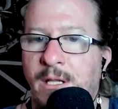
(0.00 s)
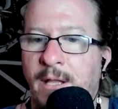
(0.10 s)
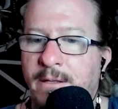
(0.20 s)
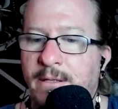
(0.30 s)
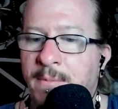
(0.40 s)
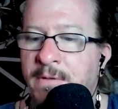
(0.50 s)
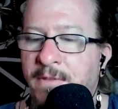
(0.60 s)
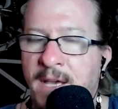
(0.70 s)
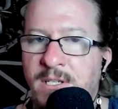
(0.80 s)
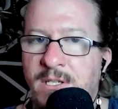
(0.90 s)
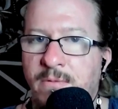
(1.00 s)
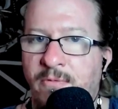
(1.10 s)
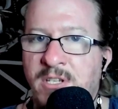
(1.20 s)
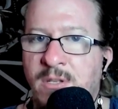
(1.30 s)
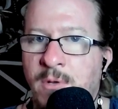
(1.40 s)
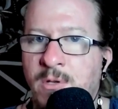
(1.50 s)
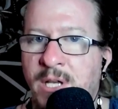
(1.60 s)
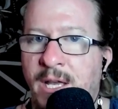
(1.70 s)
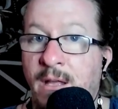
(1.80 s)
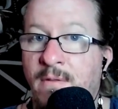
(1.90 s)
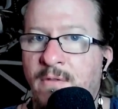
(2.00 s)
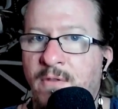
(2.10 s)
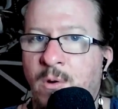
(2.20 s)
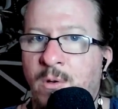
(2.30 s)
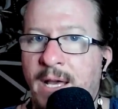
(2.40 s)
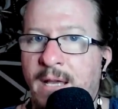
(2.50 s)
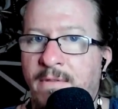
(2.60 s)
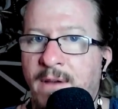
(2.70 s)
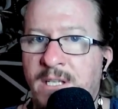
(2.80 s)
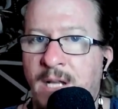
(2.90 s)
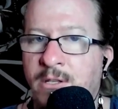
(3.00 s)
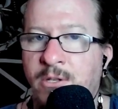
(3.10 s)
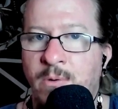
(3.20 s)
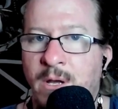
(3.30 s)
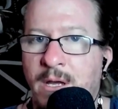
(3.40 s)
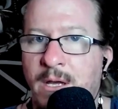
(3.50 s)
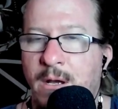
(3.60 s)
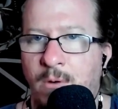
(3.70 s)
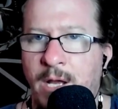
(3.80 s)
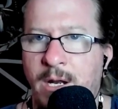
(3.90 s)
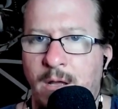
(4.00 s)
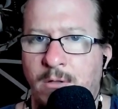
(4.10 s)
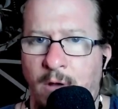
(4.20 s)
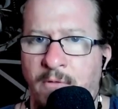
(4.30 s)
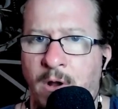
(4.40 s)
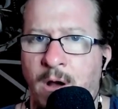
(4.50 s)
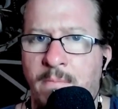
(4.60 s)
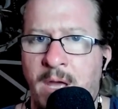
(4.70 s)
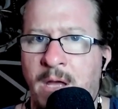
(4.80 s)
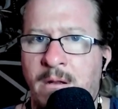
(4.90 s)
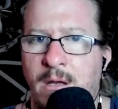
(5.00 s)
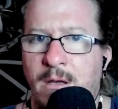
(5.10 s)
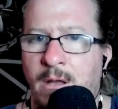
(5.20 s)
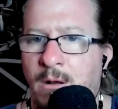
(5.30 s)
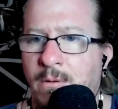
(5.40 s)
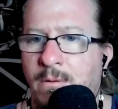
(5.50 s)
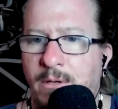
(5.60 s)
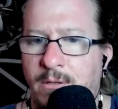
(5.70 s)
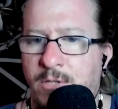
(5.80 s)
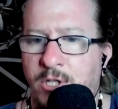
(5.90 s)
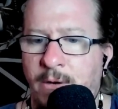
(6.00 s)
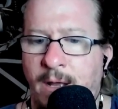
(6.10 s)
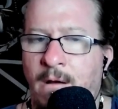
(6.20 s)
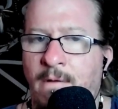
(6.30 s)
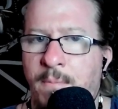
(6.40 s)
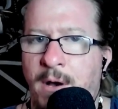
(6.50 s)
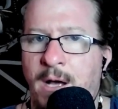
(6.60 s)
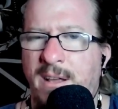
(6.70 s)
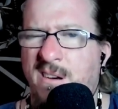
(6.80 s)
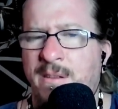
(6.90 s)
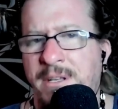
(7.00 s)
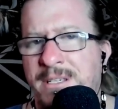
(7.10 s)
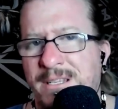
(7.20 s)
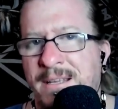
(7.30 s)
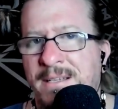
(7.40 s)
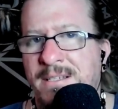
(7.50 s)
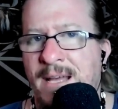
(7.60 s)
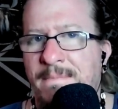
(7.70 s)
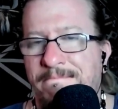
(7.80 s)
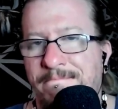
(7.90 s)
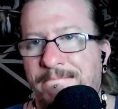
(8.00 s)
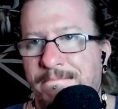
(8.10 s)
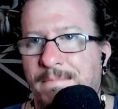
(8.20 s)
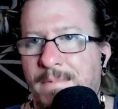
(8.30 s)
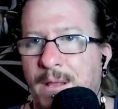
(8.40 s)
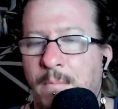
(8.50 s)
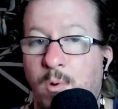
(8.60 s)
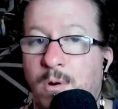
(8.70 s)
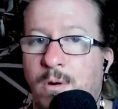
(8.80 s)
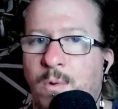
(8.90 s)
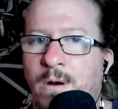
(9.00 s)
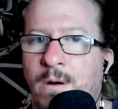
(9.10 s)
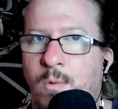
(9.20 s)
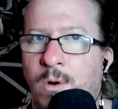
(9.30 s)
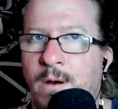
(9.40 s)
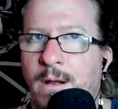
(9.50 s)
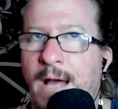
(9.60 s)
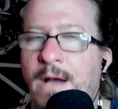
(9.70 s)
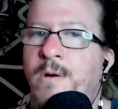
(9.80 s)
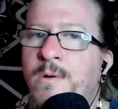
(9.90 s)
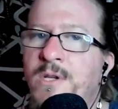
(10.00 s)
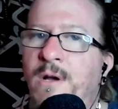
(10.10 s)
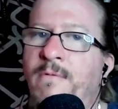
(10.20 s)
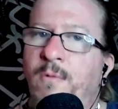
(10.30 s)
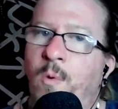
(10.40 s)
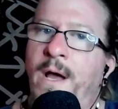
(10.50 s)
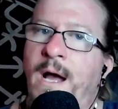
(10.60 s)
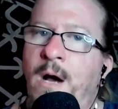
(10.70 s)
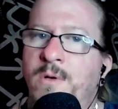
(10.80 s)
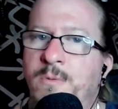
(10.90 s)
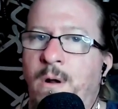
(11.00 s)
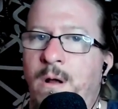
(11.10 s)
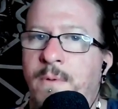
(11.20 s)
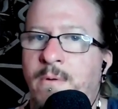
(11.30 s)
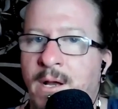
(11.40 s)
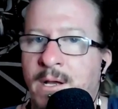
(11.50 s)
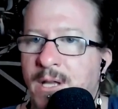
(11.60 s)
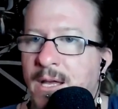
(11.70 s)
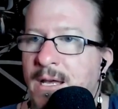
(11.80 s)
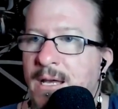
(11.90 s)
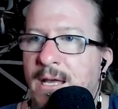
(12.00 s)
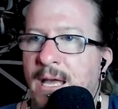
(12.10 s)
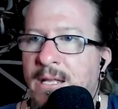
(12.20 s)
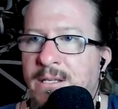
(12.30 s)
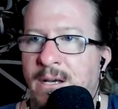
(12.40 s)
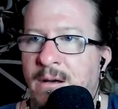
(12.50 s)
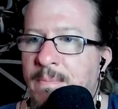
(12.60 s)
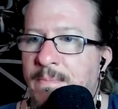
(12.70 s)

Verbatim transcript: Like, damn it, face, face the music. And even if you don't like it, face it. I do. Right. Toughen up, man. You know, shit or get off the pot. Like all of these things that were, were, were echoes of the way I was brought up and raised, and, uh,